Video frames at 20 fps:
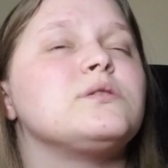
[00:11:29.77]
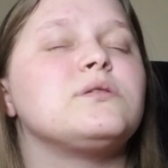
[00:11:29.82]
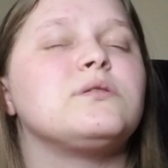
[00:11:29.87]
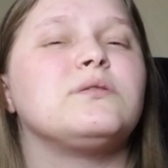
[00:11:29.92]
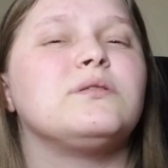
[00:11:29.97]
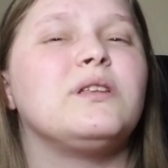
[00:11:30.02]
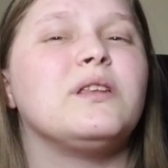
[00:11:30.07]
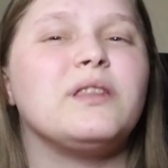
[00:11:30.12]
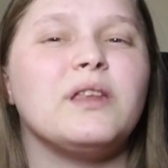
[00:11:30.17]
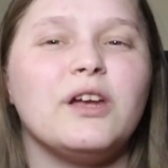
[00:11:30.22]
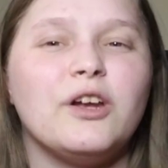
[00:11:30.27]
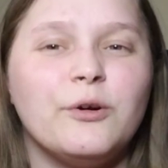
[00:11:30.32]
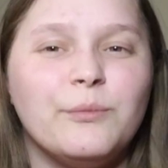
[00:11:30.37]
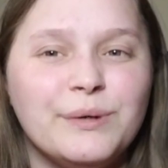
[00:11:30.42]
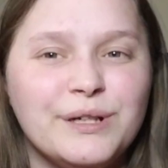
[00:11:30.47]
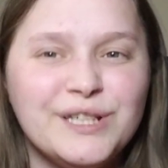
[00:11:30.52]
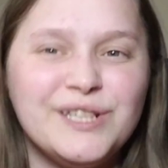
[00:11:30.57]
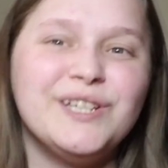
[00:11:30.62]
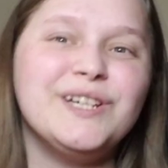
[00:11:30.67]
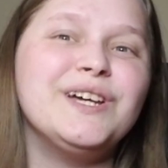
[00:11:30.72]
the psycho
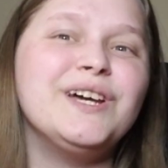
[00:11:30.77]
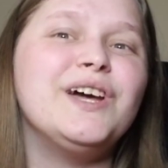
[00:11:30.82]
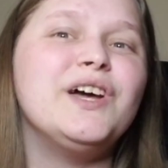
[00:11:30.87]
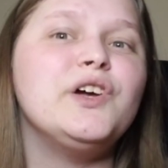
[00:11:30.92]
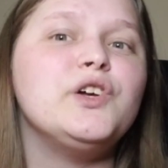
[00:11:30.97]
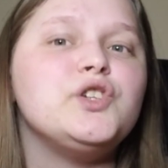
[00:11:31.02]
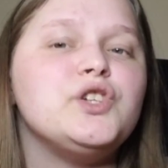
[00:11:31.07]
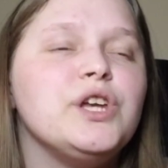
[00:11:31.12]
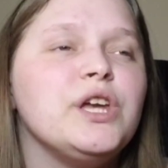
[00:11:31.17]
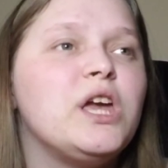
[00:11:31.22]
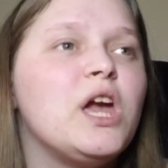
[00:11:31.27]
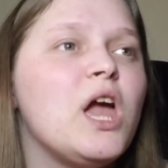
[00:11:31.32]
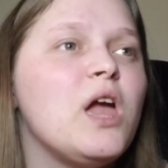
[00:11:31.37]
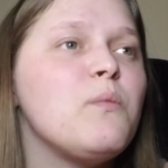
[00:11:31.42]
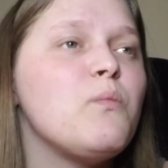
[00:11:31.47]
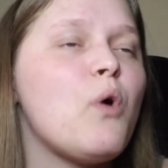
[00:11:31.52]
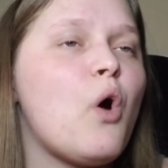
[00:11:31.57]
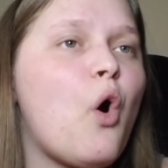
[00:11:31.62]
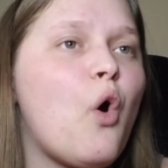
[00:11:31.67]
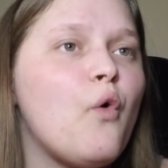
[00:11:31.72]
bitch, she
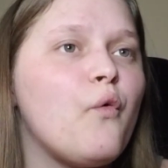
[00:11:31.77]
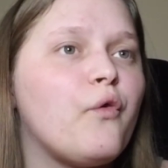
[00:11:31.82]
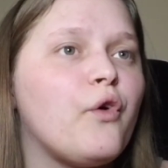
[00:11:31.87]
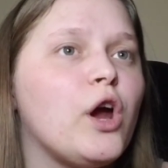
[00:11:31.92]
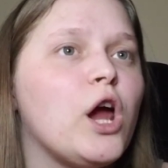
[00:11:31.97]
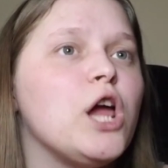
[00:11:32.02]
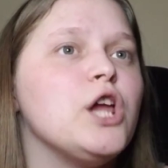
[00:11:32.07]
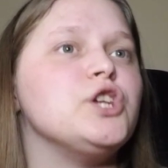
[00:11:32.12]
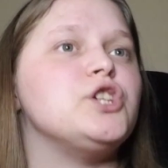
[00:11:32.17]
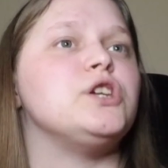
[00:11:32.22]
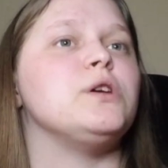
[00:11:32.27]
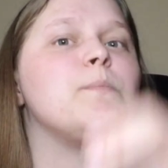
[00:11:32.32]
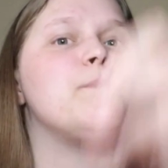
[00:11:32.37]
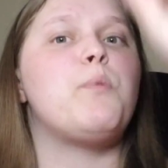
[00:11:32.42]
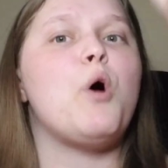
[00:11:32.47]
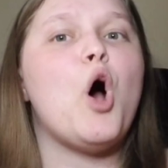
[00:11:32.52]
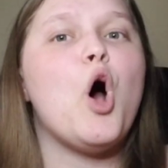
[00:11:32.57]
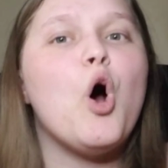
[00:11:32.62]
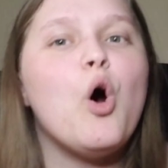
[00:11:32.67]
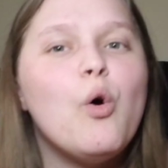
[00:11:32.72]
came over and she
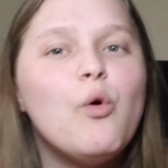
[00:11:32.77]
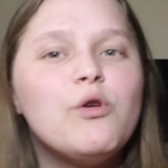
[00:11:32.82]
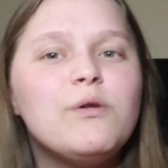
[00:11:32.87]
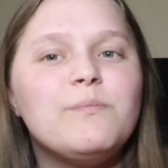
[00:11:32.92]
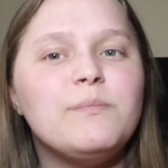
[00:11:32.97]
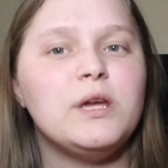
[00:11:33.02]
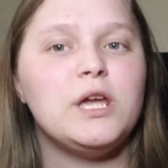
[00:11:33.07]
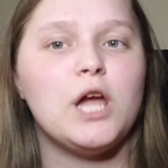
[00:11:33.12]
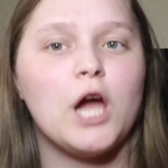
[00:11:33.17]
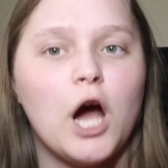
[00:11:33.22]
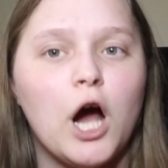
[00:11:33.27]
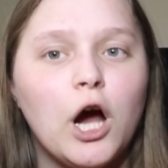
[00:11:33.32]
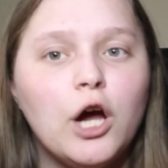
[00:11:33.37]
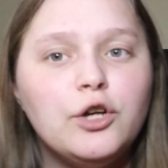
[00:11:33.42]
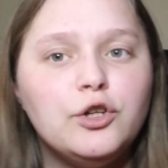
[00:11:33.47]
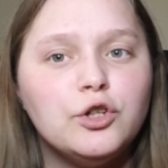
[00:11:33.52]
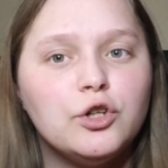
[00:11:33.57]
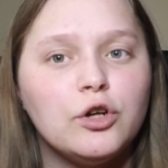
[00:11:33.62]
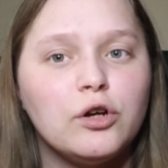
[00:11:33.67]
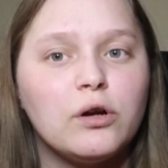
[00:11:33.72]
pulled me
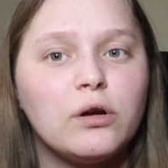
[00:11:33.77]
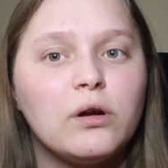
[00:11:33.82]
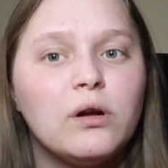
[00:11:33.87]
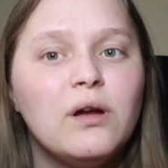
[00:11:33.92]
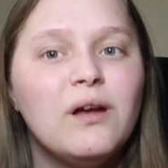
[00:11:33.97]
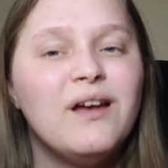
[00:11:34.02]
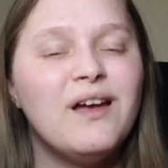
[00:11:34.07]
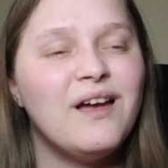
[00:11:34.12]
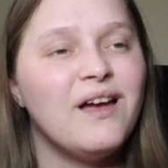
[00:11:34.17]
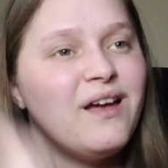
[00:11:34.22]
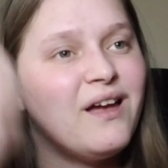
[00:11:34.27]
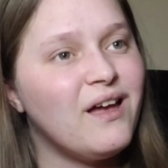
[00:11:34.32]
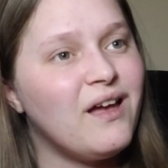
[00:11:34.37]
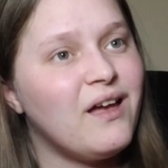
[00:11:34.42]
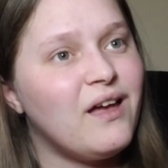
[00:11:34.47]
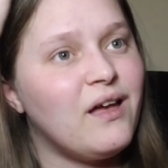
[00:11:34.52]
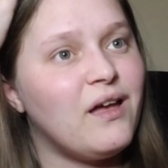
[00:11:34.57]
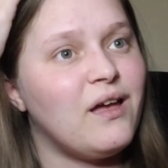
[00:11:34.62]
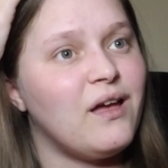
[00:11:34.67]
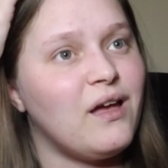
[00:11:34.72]
under.
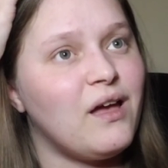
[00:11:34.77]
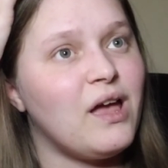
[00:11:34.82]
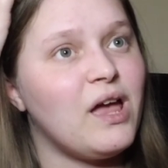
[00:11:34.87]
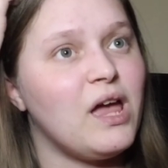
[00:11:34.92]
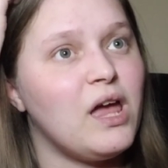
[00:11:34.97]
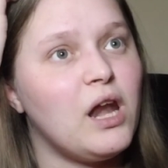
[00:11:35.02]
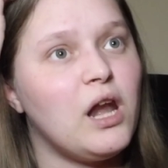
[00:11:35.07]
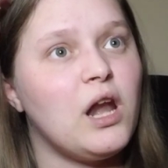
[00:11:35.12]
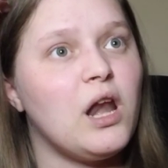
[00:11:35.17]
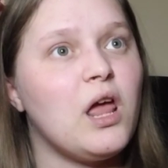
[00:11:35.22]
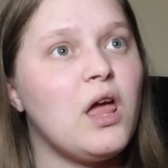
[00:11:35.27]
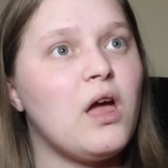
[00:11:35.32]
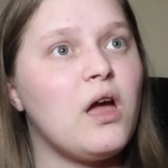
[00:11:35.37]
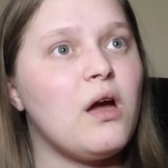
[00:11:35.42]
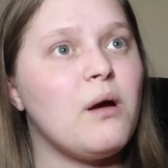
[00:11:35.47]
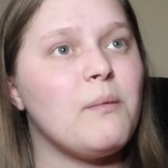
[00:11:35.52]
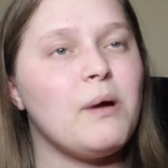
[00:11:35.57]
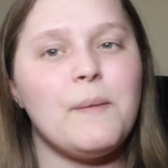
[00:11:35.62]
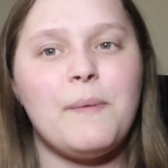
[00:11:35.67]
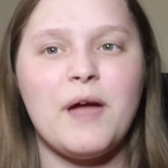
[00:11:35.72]
And
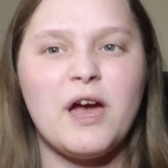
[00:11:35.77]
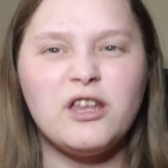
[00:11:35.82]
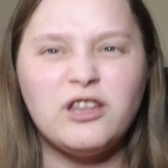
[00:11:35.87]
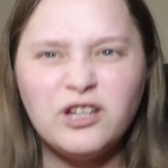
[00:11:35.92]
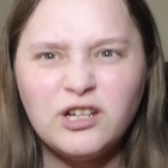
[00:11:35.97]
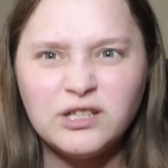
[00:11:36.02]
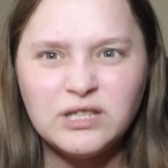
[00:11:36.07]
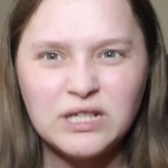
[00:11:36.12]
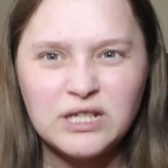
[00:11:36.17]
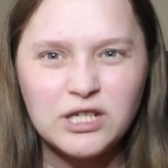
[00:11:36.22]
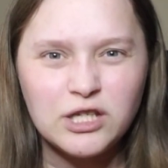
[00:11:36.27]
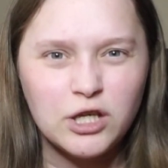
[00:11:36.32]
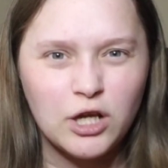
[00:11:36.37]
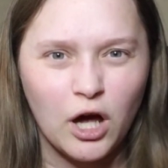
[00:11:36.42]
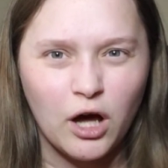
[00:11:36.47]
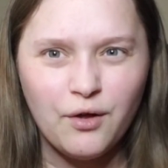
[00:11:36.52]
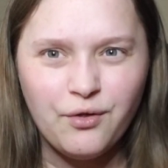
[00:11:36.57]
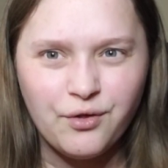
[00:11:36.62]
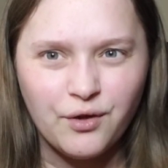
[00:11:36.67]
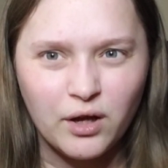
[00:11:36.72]
my pastor did
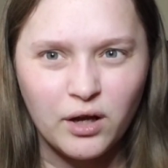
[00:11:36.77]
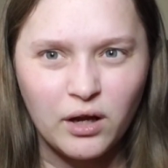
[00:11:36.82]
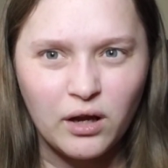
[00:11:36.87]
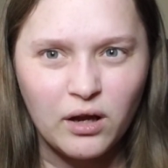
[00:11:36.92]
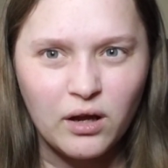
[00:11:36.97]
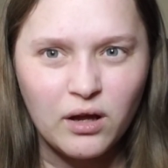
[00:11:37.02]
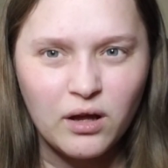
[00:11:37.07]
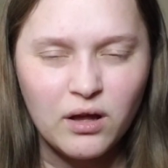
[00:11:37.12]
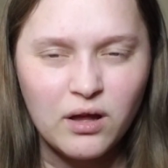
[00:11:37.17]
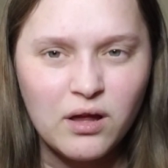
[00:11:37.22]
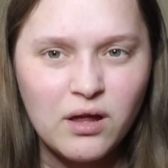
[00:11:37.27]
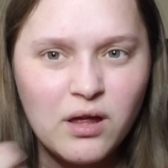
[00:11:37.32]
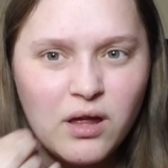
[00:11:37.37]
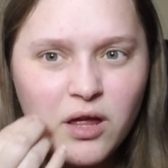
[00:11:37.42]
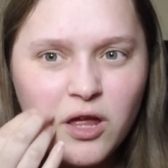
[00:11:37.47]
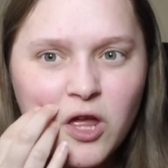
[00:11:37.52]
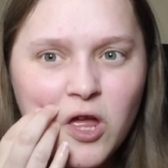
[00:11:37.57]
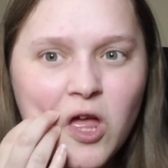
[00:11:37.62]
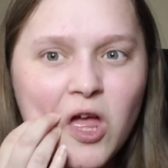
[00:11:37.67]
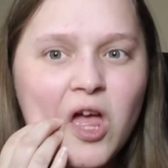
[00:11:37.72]
nothing.
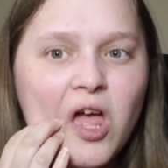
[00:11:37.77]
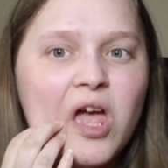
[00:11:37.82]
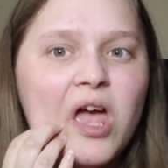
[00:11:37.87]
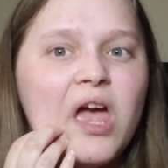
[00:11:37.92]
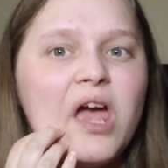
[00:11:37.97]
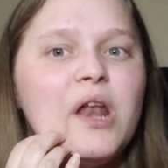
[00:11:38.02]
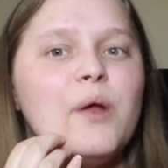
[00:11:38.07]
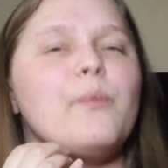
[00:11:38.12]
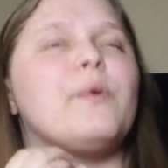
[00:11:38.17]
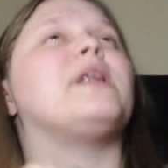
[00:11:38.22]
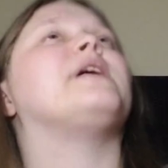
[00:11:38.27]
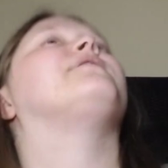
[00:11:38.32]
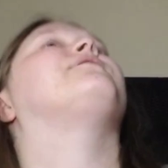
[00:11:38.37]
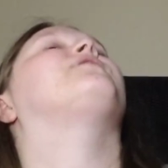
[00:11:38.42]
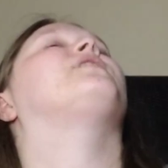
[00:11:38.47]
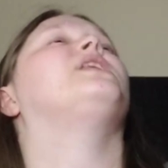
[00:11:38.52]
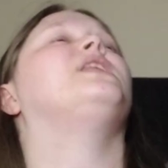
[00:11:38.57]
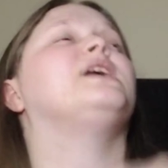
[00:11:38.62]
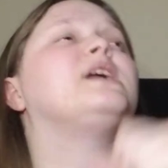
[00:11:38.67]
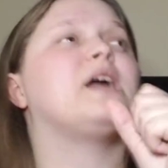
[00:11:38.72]
And when I
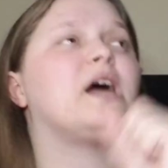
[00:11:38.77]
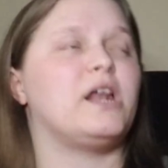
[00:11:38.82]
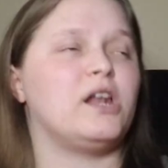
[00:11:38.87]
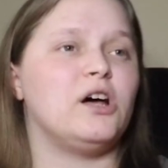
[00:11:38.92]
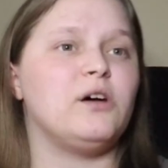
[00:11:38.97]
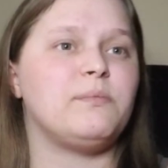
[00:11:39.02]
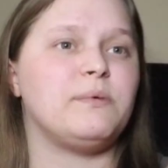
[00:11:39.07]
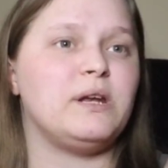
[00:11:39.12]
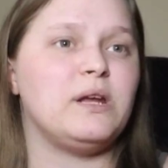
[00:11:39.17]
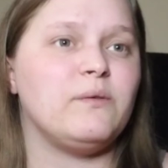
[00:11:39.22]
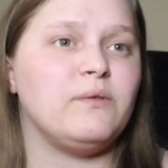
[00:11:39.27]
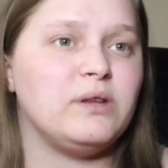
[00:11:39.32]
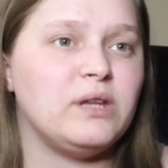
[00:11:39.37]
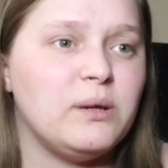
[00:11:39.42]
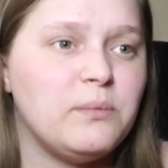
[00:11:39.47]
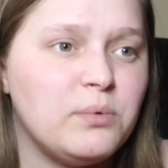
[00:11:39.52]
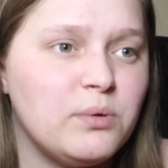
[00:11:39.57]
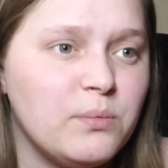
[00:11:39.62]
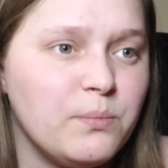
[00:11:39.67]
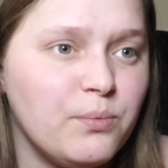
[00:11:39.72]
finally got up and it was
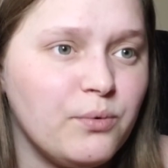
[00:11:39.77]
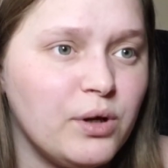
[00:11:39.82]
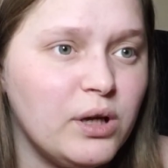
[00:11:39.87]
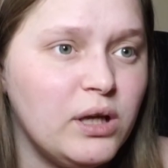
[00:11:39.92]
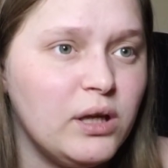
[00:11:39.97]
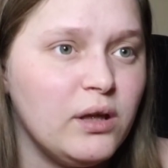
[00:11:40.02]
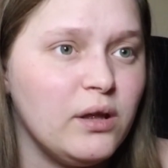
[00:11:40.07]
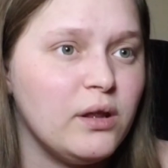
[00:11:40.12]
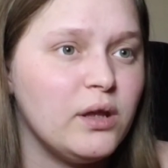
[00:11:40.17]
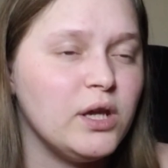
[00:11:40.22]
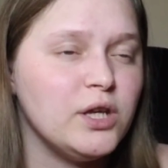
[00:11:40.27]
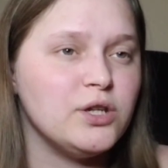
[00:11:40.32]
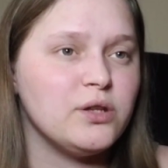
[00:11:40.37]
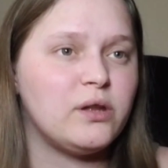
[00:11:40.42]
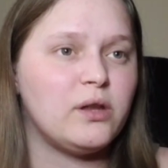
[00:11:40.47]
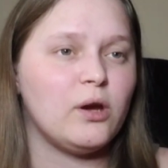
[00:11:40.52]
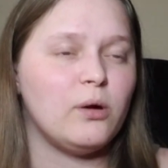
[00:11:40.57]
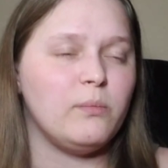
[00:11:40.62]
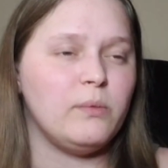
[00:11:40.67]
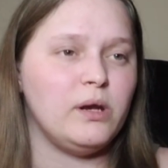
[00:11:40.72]
able to breathe, he
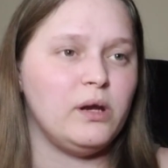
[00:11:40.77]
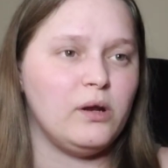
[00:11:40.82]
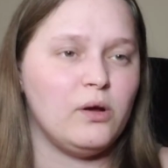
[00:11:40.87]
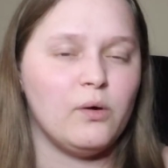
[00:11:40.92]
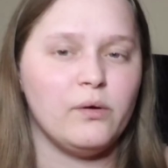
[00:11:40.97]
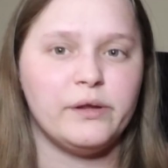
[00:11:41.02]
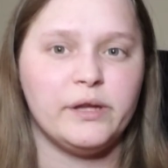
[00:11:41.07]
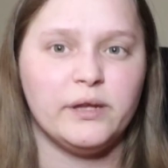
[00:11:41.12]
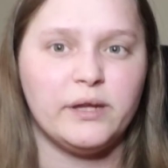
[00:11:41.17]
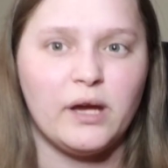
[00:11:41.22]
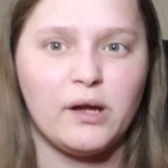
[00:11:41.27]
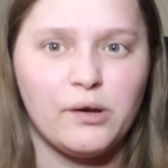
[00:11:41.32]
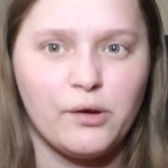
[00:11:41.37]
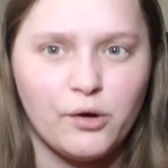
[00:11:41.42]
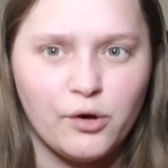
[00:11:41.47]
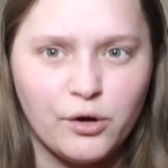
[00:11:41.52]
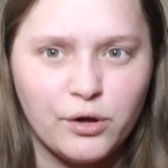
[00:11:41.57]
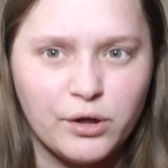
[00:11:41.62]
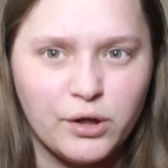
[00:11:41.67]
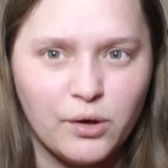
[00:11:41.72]
just told me to go sit down and
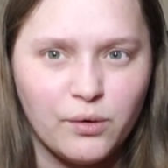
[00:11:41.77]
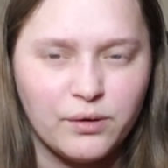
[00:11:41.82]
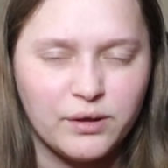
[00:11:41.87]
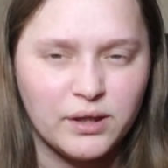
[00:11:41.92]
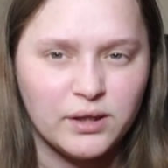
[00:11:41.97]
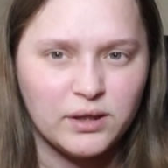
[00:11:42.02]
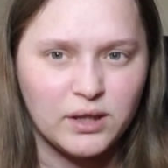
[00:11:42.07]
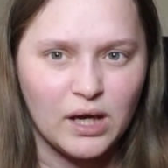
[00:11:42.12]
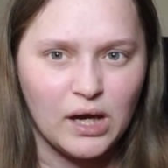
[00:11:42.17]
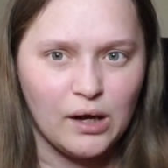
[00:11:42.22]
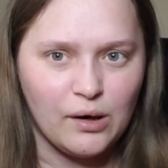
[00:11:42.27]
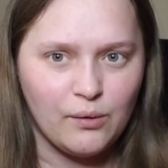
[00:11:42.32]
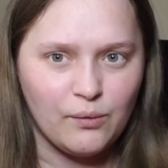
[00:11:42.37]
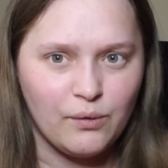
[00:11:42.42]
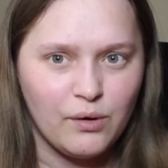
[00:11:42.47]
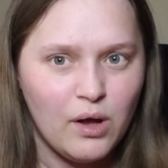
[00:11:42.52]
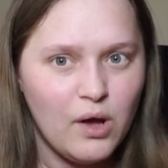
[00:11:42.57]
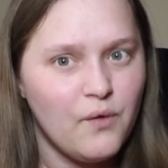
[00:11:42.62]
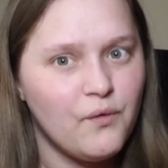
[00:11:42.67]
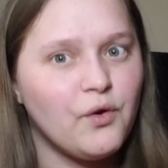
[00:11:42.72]
her to go sit down
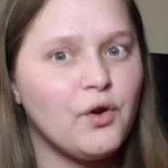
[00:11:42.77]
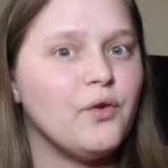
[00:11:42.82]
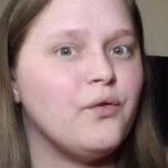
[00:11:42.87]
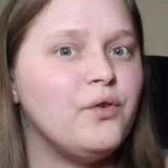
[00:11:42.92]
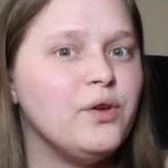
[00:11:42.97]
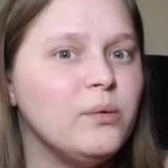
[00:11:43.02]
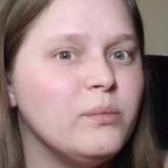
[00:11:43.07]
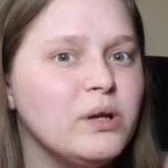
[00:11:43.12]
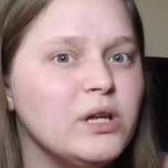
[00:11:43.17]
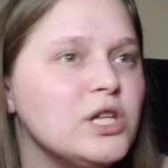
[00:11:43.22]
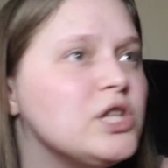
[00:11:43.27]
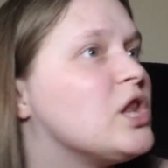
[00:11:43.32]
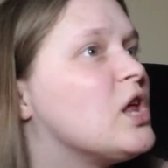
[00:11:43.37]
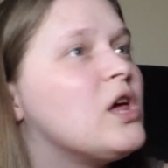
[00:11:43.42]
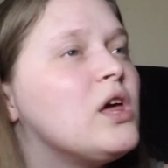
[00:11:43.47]
for a few minutes.